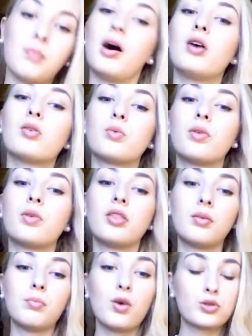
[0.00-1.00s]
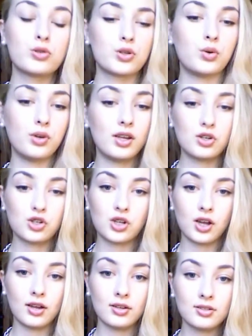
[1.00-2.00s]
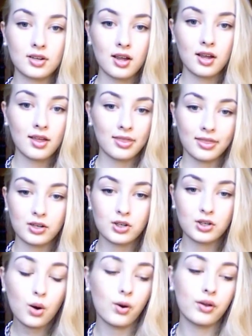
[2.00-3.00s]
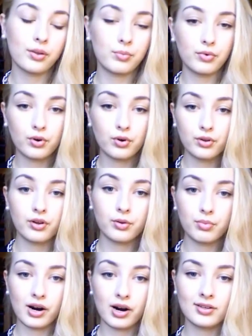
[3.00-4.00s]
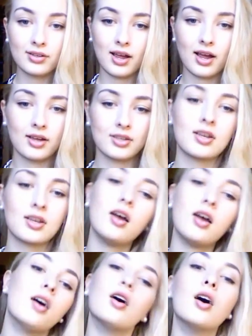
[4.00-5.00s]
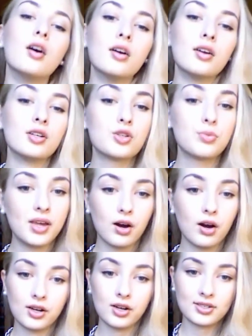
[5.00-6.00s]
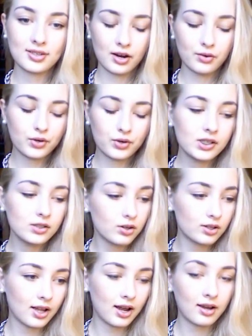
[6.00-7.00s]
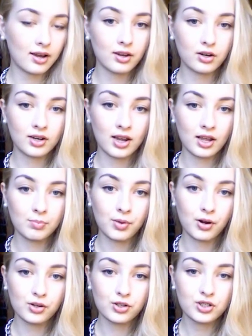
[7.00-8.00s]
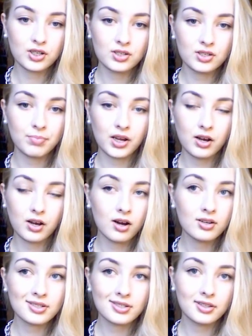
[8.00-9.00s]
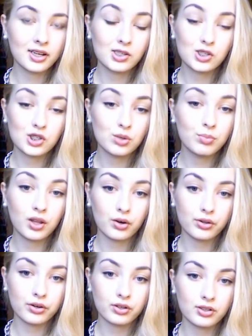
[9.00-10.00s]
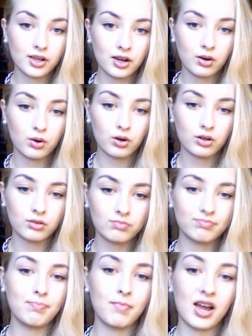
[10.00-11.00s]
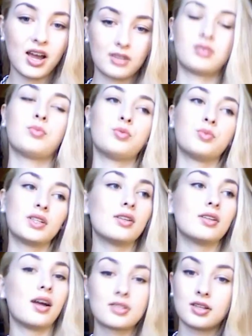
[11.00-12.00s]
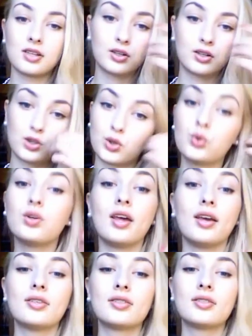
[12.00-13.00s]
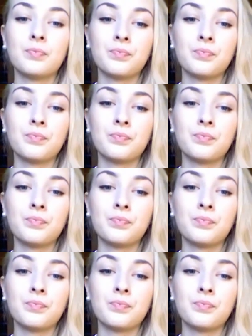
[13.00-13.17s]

out with the most unique shades that no other other brand has. To be honest, I really don't like their nail polishes because they chip the other day, or maximum they last like two days.